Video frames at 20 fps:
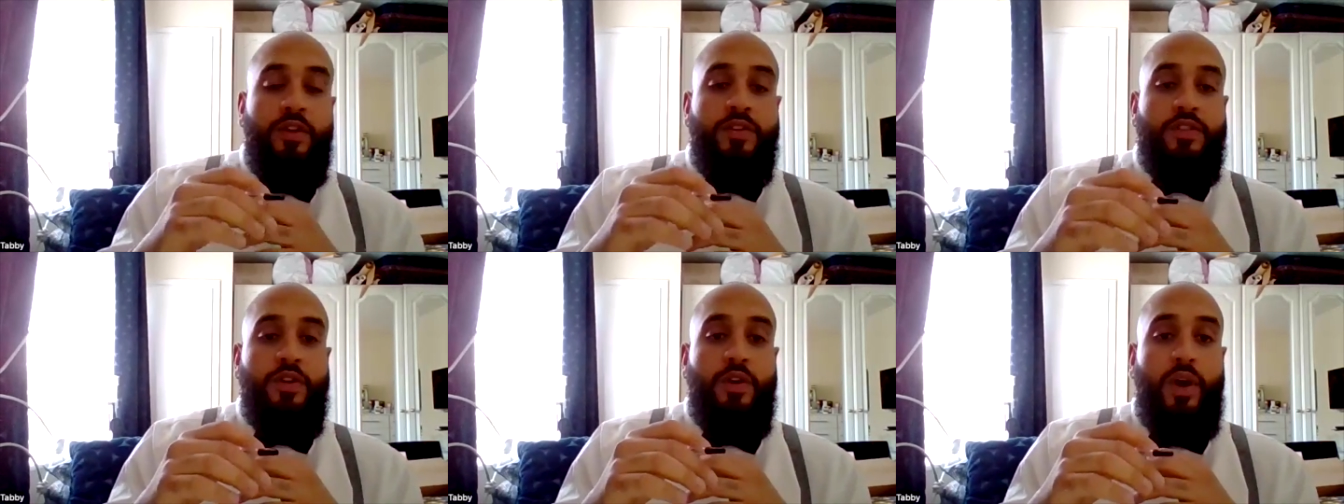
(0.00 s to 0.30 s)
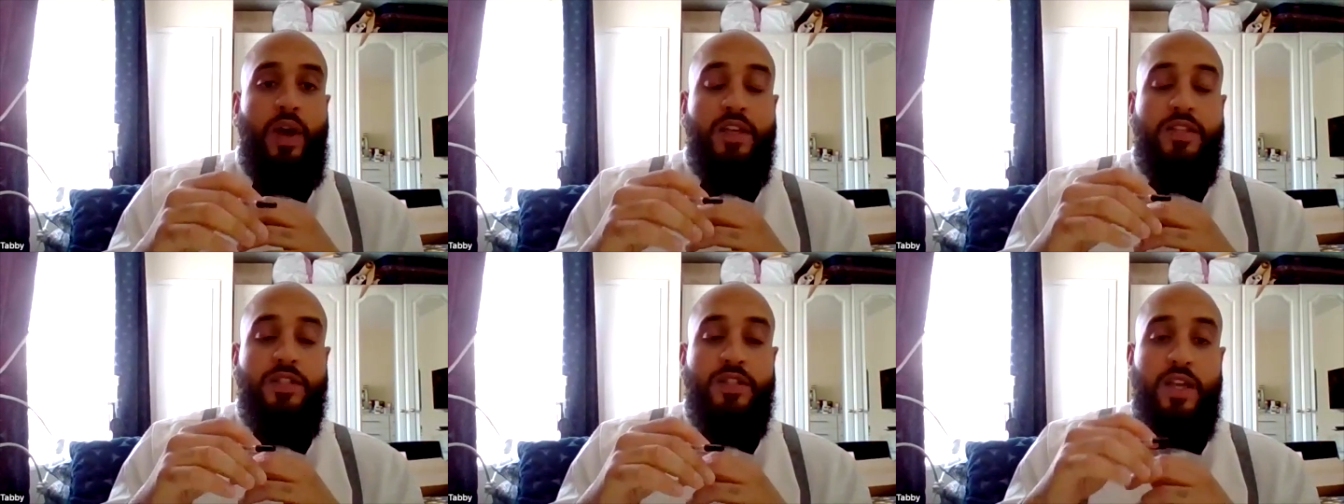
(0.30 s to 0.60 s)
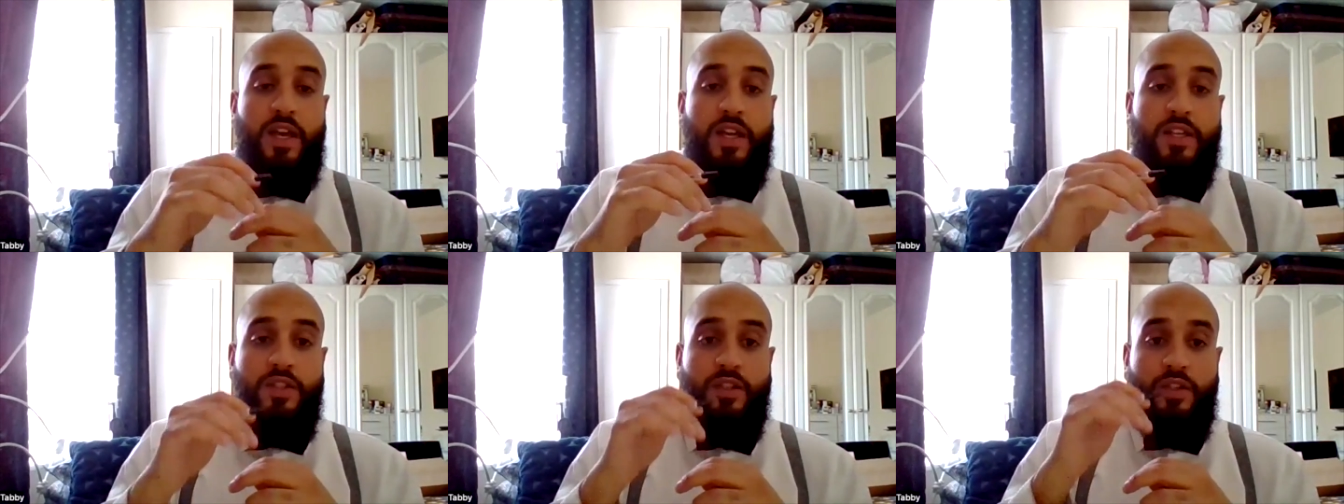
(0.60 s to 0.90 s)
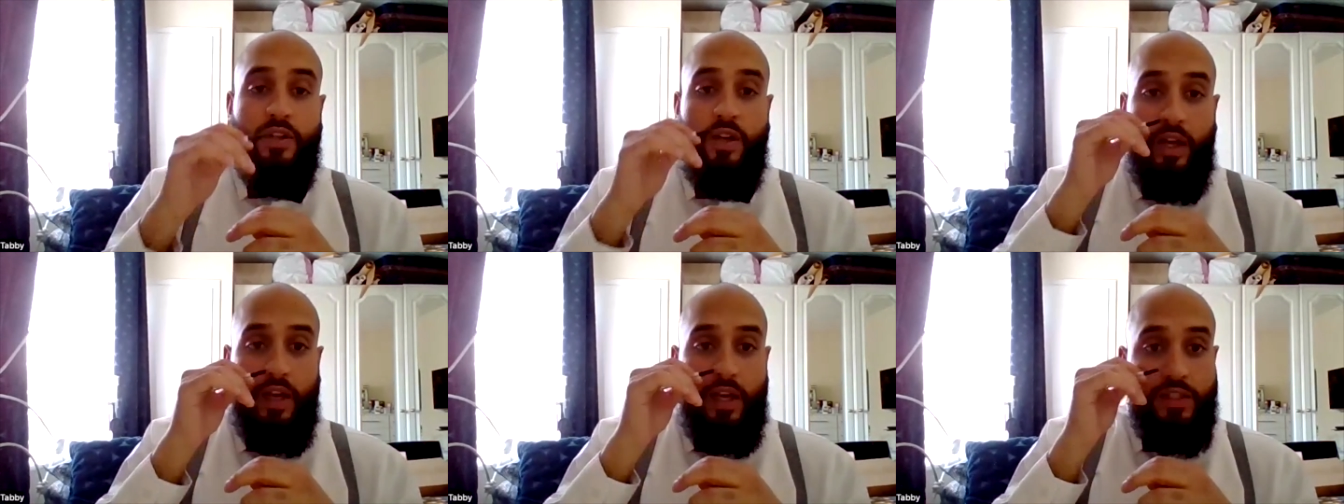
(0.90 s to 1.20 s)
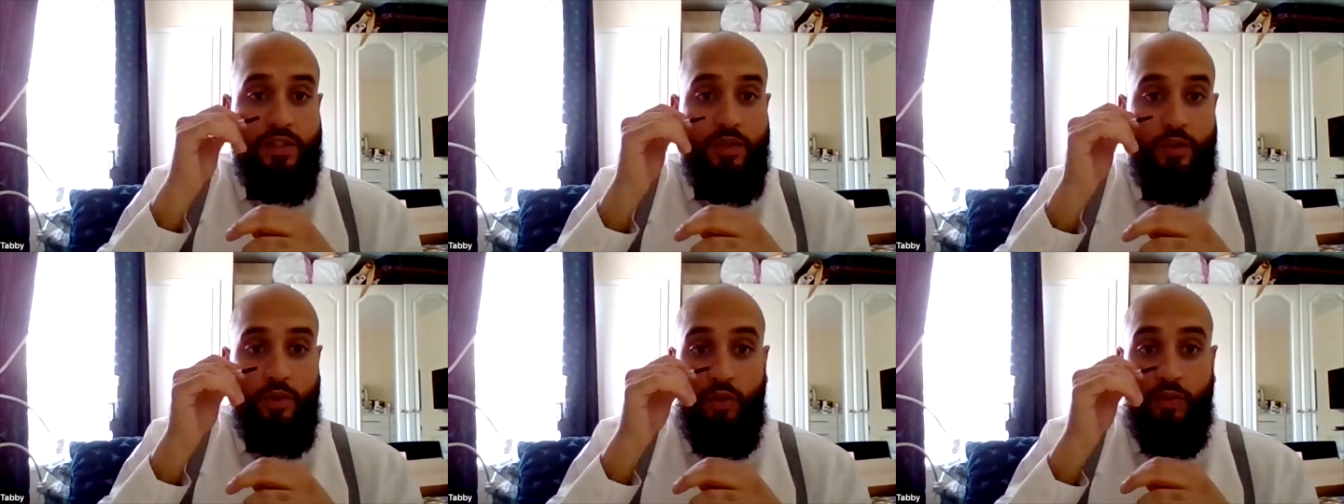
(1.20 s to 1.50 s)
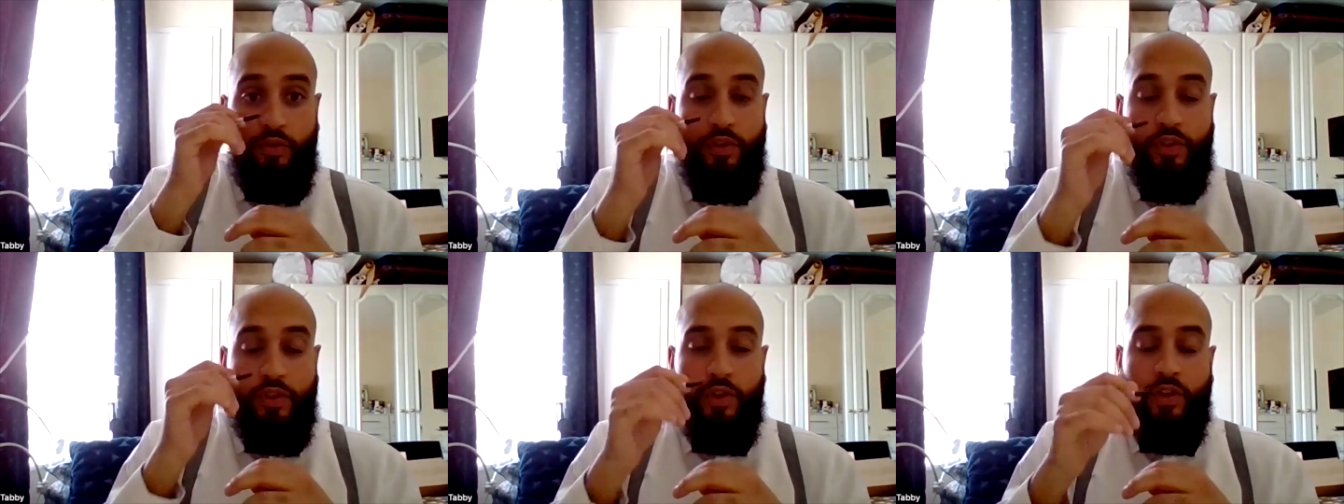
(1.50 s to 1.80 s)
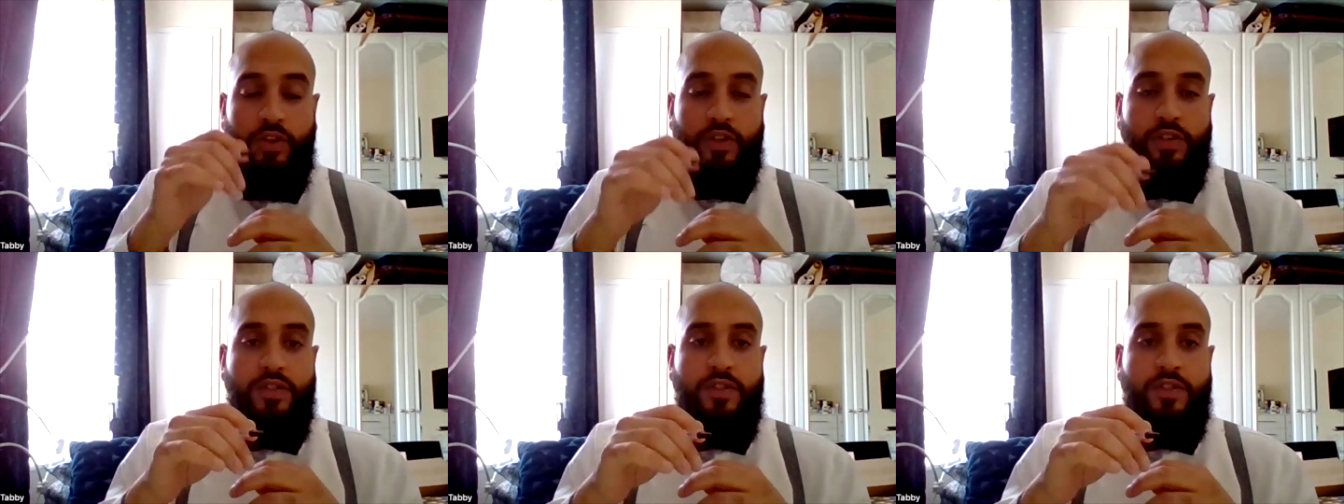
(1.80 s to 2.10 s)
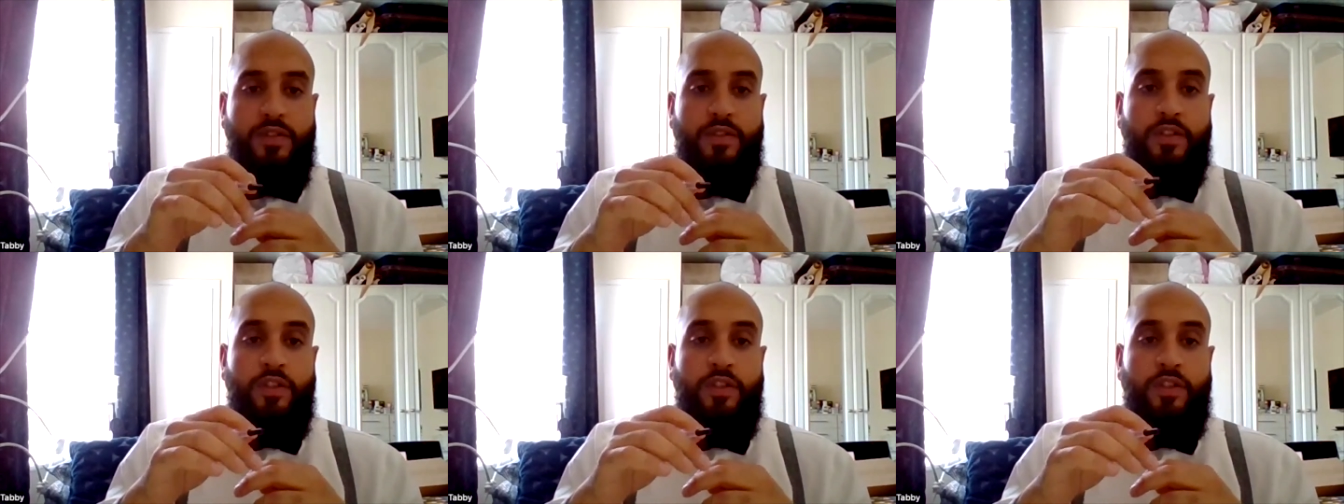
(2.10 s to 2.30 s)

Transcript: So as as a as an orthodox,